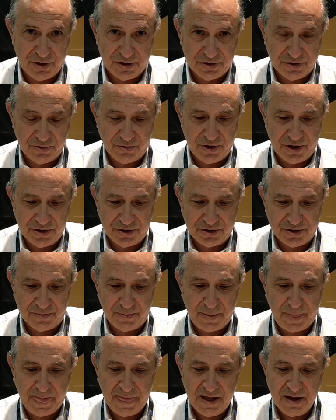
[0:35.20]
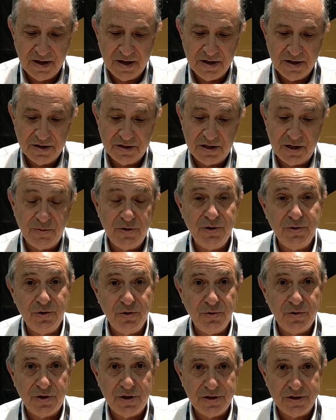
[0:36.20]
restoration. Some of the
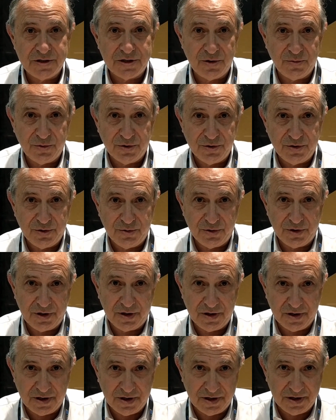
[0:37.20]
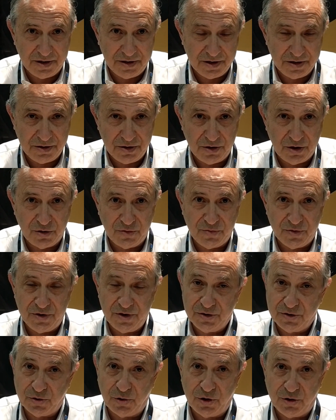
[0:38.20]
new things that we're doing on Nova
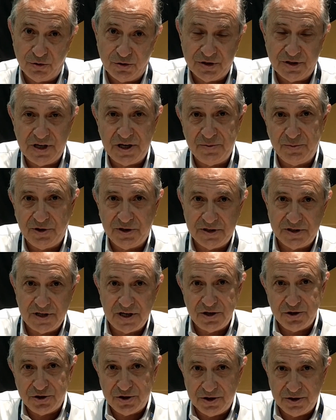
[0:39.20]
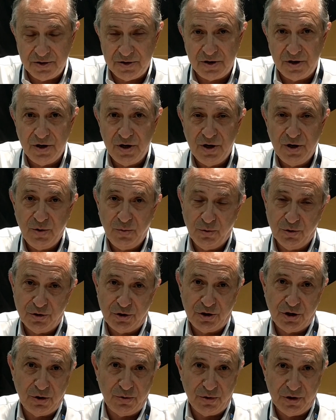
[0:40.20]
is auto stabilization. We're
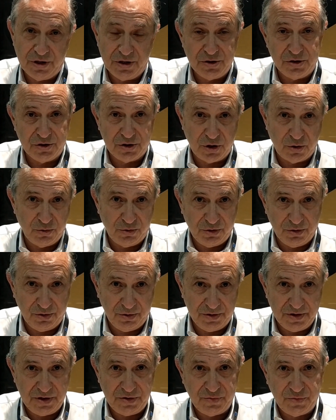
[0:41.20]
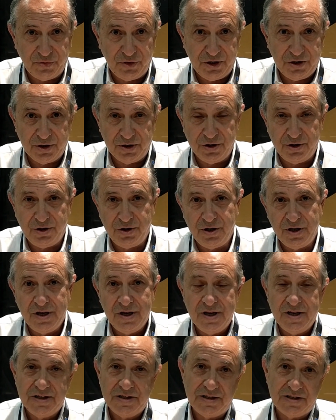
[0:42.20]
showing zonal deflicker,
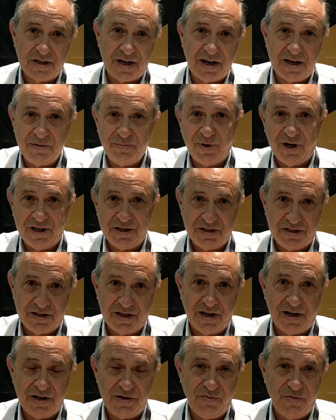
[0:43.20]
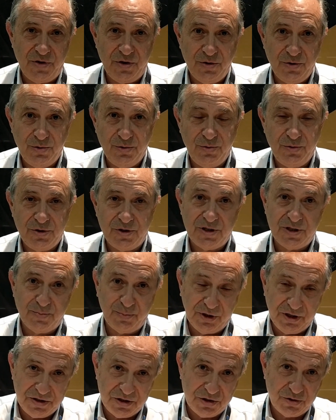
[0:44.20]
side-by-side views,
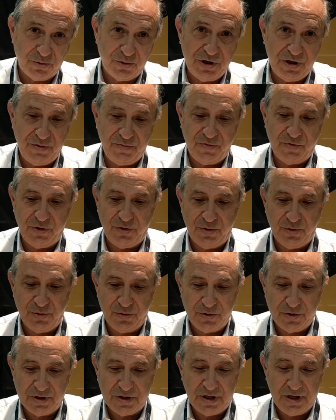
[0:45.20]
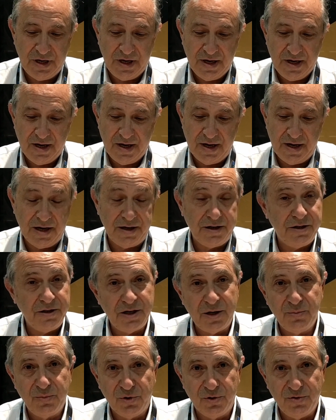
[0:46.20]
split-screen views, and a
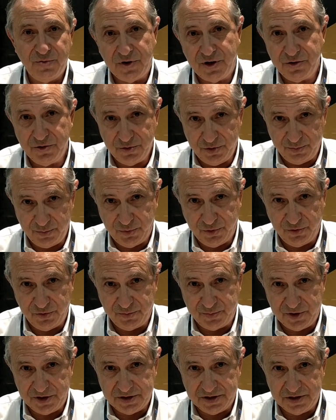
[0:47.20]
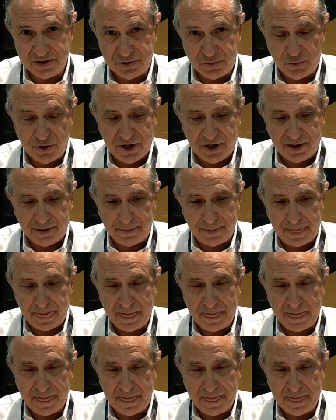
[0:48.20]
number of other improvements as well.